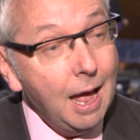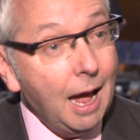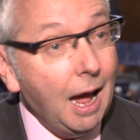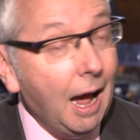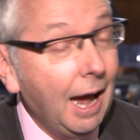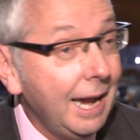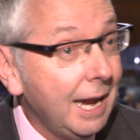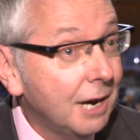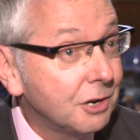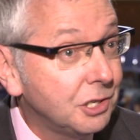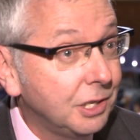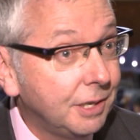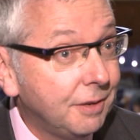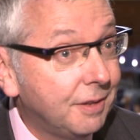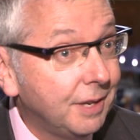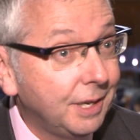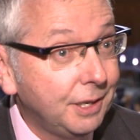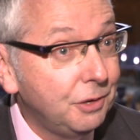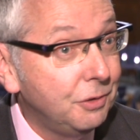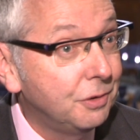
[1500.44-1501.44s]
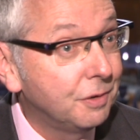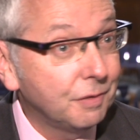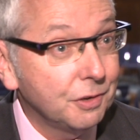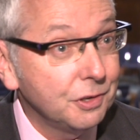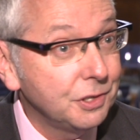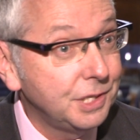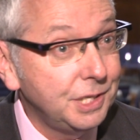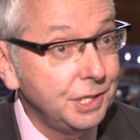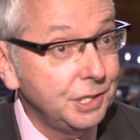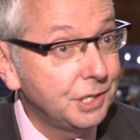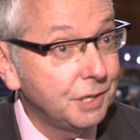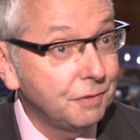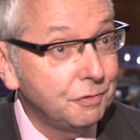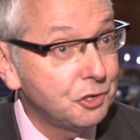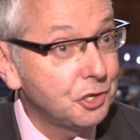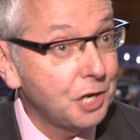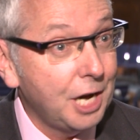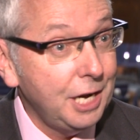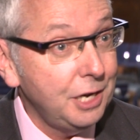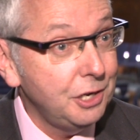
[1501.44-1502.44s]
I actually think universities have
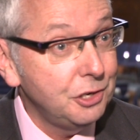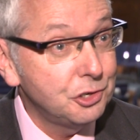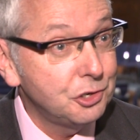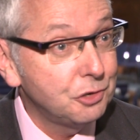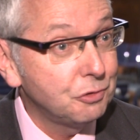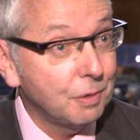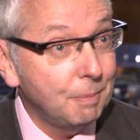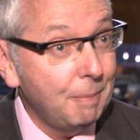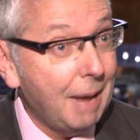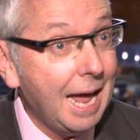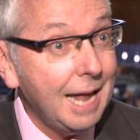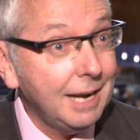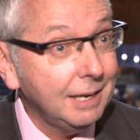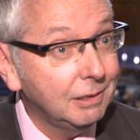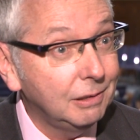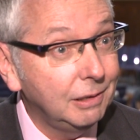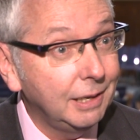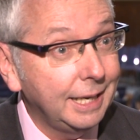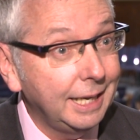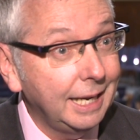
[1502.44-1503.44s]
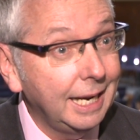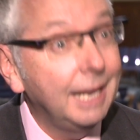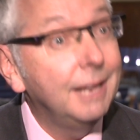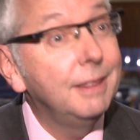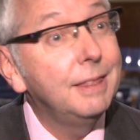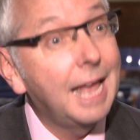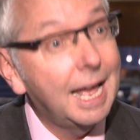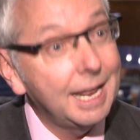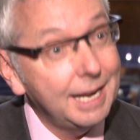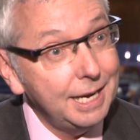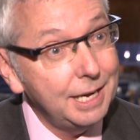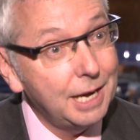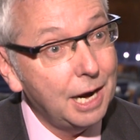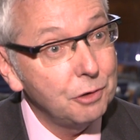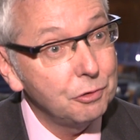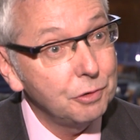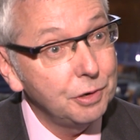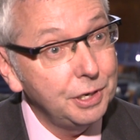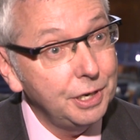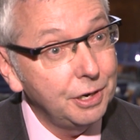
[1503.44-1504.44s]
changed dramatically in that
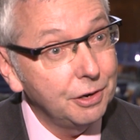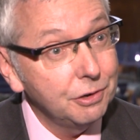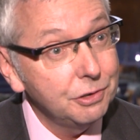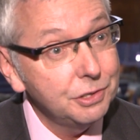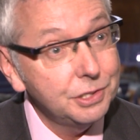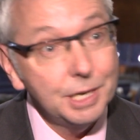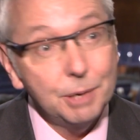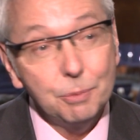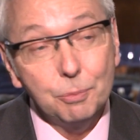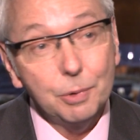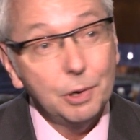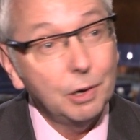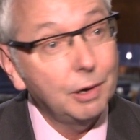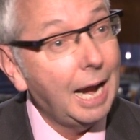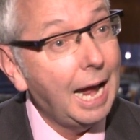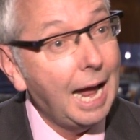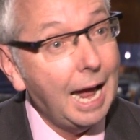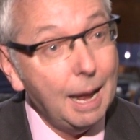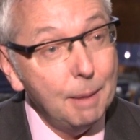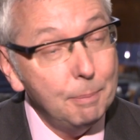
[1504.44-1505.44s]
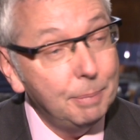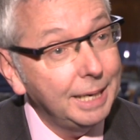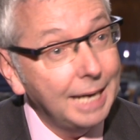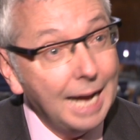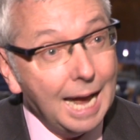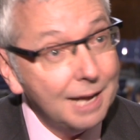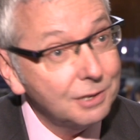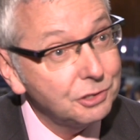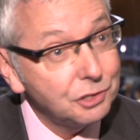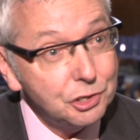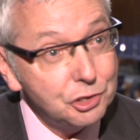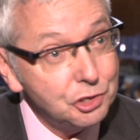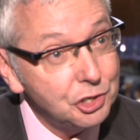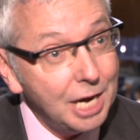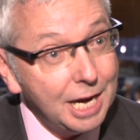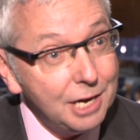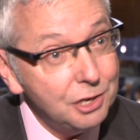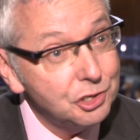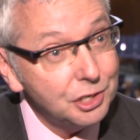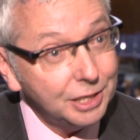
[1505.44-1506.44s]
800 years, and we're being asked to
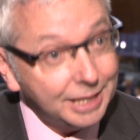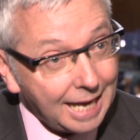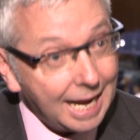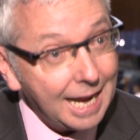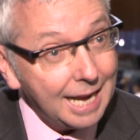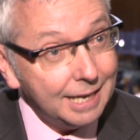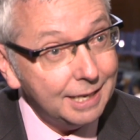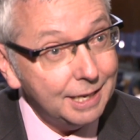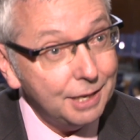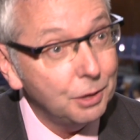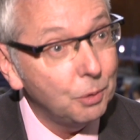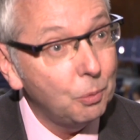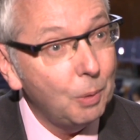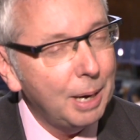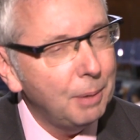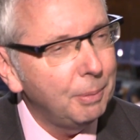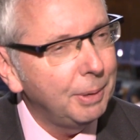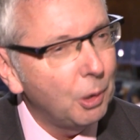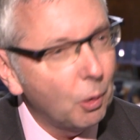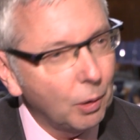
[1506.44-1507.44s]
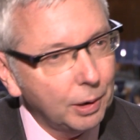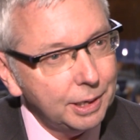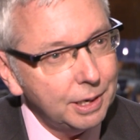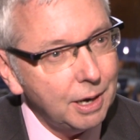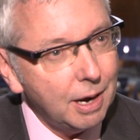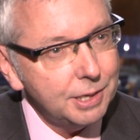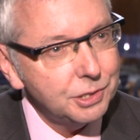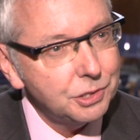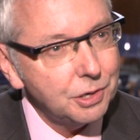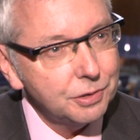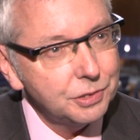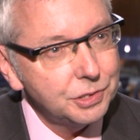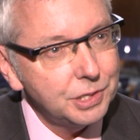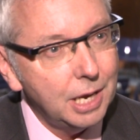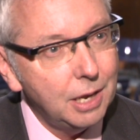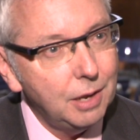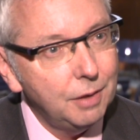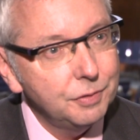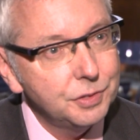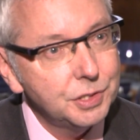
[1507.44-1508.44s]
change again in the way we organize
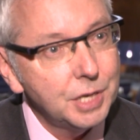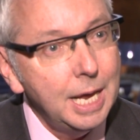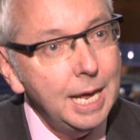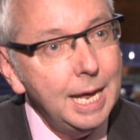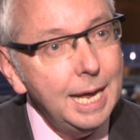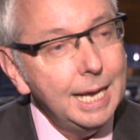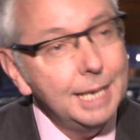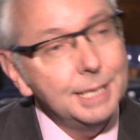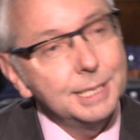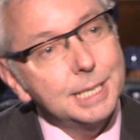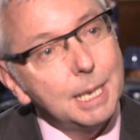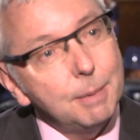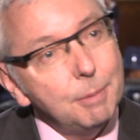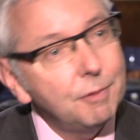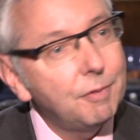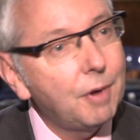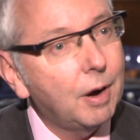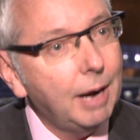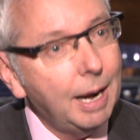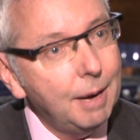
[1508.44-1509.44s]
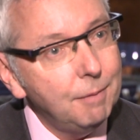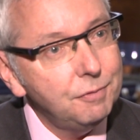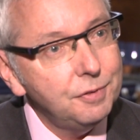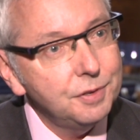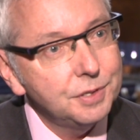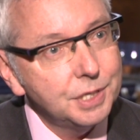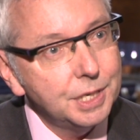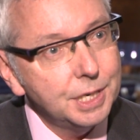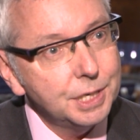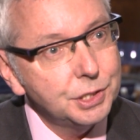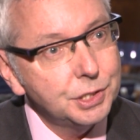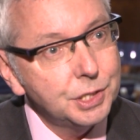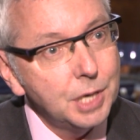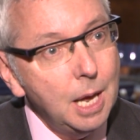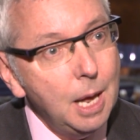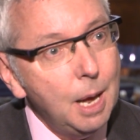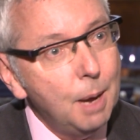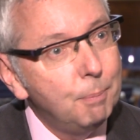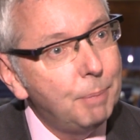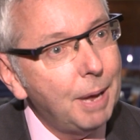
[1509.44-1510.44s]
ourselves, in some of our emphasis.
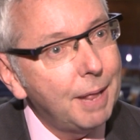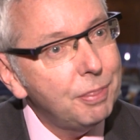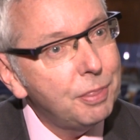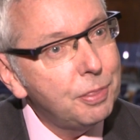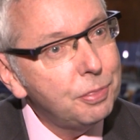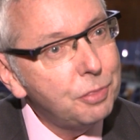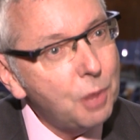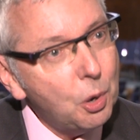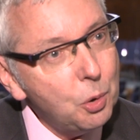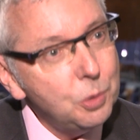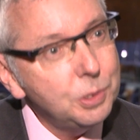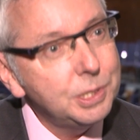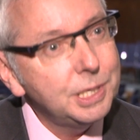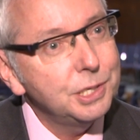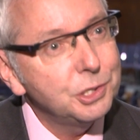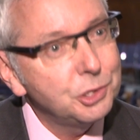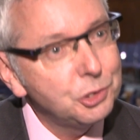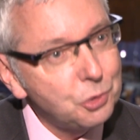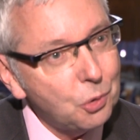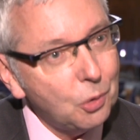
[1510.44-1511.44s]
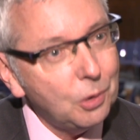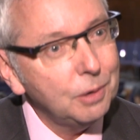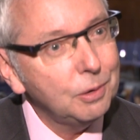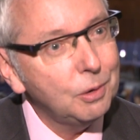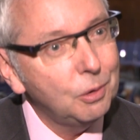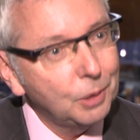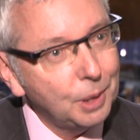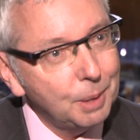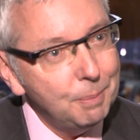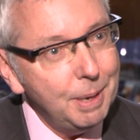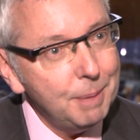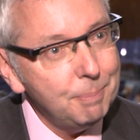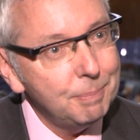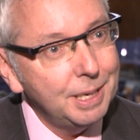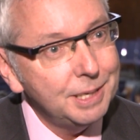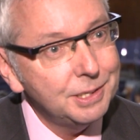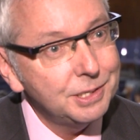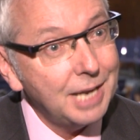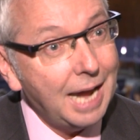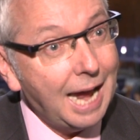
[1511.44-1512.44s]
But those historical
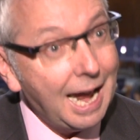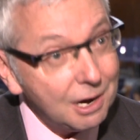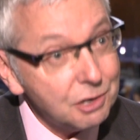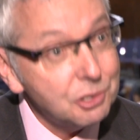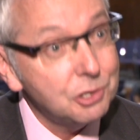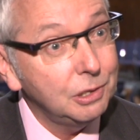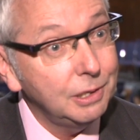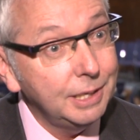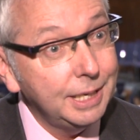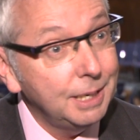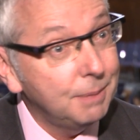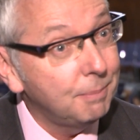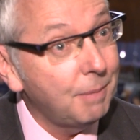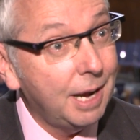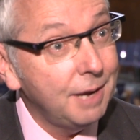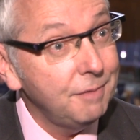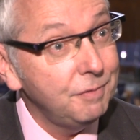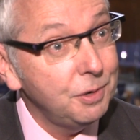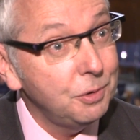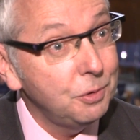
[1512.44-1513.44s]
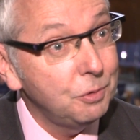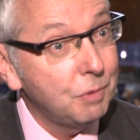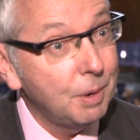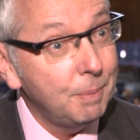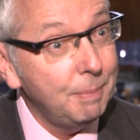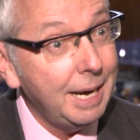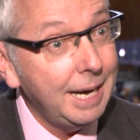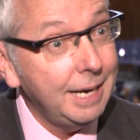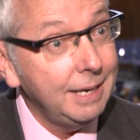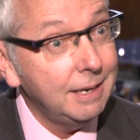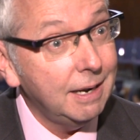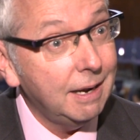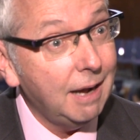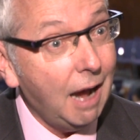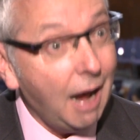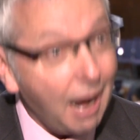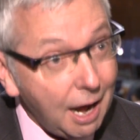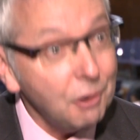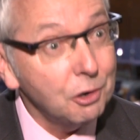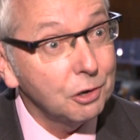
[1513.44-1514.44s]
commitments actually, in my view, remain
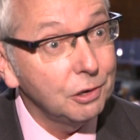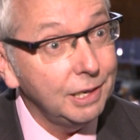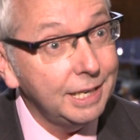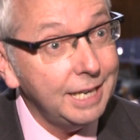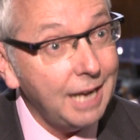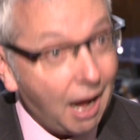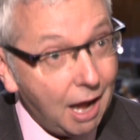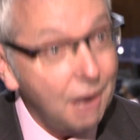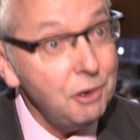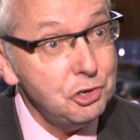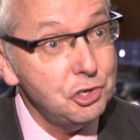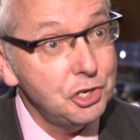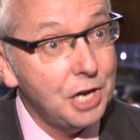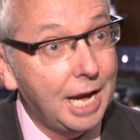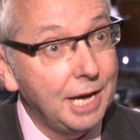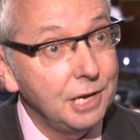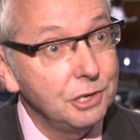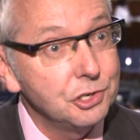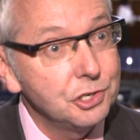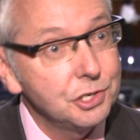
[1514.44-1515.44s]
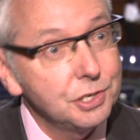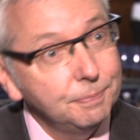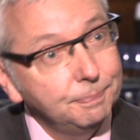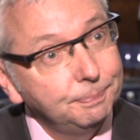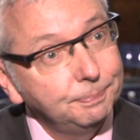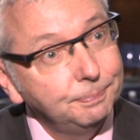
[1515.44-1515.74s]
utterly unchanged.